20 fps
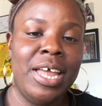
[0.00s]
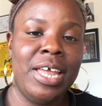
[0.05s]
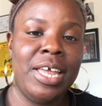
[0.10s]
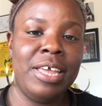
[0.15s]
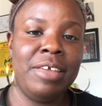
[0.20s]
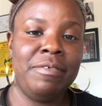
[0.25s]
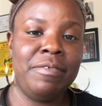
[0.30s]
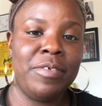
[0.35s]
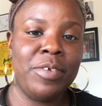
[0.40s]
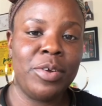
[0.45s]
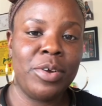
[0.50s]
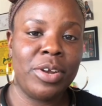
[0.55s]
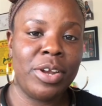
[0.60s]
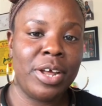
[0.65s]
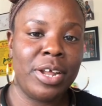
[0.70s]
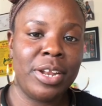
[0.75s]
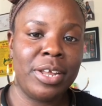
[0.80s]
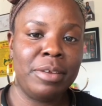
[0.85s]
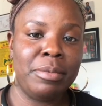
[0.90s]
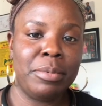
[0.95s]
If you're
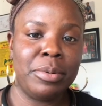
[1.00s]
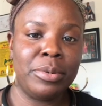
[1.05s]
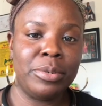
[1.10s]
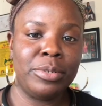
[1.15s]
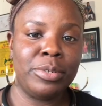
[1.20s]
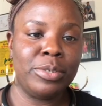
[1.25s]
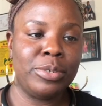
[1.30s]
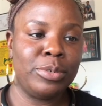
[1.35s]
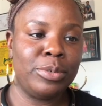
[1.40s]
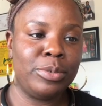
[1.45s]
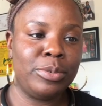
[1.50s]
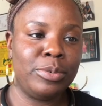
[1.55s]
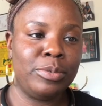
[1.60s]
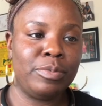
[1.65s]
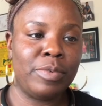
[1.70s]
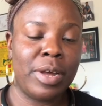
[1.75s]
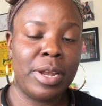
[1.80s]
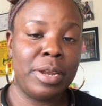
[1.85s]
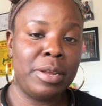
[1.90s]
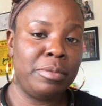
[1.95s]
not able to
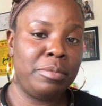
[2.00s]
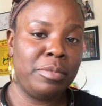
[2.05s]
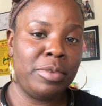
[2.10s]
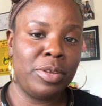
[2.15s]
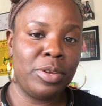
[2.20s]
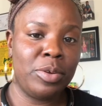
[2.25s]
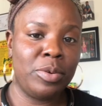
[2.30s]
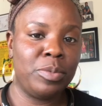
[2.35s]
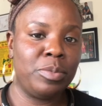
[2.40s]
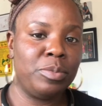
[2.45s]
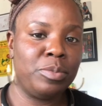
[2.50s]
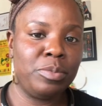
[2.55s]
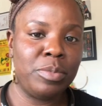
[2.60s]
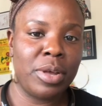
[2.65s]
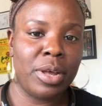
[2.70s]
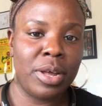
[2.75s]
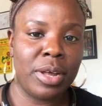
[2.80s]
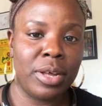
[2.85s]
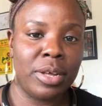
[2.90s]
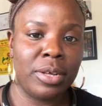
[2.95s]
find it,
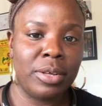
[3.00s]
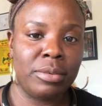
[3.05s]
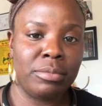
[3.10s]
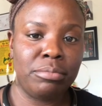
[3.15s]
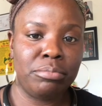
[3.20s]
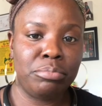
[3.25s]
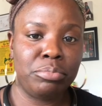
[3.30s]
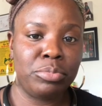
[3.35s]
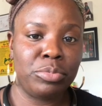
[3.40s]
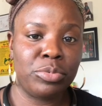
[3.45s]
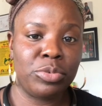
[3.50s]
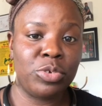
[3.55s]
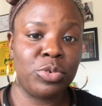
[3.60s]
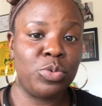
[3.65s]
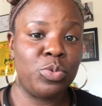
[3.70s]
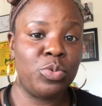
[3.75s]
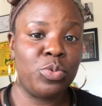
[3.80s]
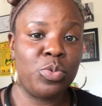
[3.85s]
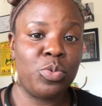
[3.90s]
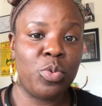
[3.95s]

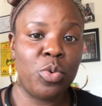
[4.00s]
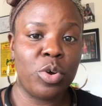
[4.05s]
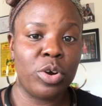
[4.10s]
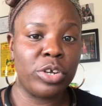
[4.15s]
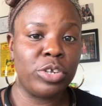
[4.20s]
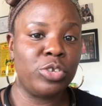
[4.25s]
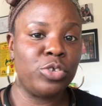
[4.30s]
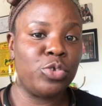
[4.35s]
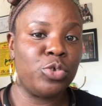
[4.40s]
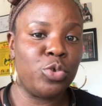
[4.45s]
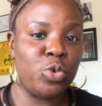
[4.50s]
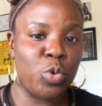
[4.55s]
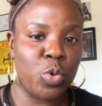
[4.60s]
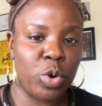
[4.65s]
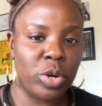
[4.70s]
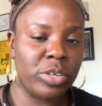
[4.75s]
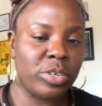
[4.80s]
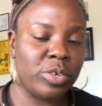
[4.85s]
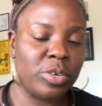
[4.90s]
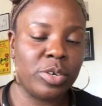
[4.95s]
towards
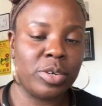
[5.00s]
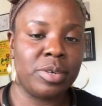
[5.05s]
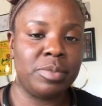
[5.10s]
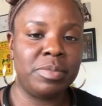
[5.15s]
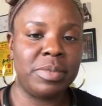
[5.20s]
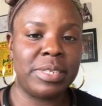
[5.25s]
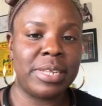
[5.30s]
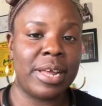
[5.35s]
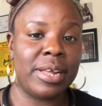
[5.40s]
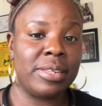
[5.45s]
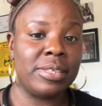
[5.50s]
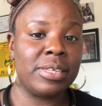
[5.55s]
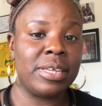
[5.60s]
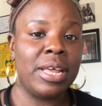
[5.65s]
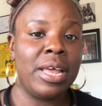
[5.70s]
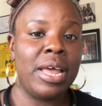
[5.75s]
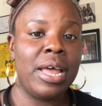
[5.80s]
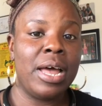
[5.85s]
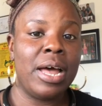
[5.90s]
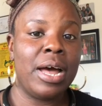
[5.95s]
your circumstance,
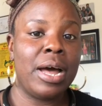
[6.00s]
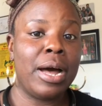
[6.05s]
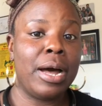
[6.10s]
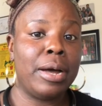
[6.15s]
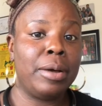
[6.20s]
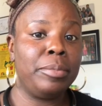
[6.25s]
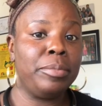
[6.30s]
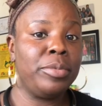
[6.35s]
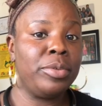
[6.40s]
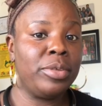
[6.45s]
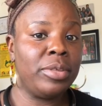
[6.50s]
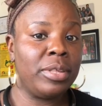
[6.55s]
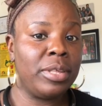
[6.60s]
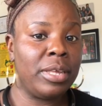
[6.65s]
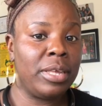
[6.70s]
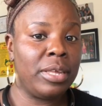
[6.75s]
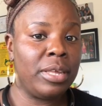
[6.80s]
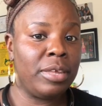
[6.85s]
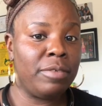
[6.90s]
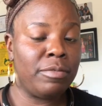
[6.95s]

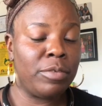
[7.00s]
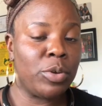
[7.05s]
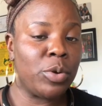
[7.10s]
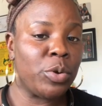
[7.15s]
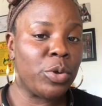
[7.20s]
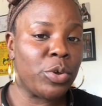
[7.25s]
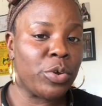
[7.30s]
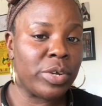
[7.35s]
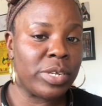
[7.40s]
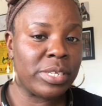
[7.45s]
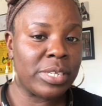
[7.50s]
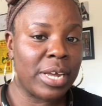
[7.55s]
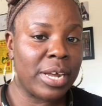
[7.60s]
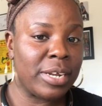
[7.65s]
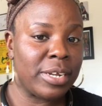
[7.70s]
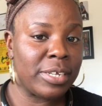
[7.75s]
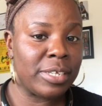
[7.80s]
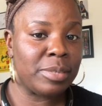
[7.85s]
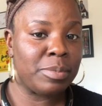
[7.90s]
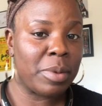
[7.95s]
even though you're
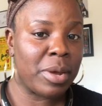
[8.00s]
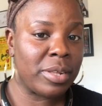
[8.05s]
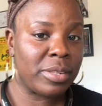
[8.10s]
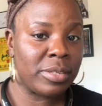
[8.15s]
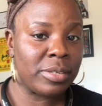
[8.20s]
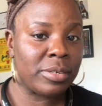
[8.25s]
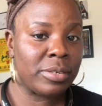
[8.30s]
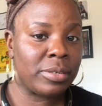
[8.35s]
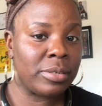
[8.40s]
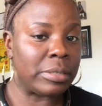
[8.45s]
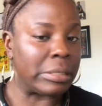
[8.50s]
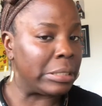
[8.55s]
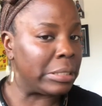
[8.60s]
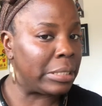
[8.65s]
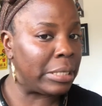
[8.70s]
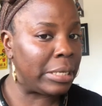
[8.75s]
assigned a sponsor,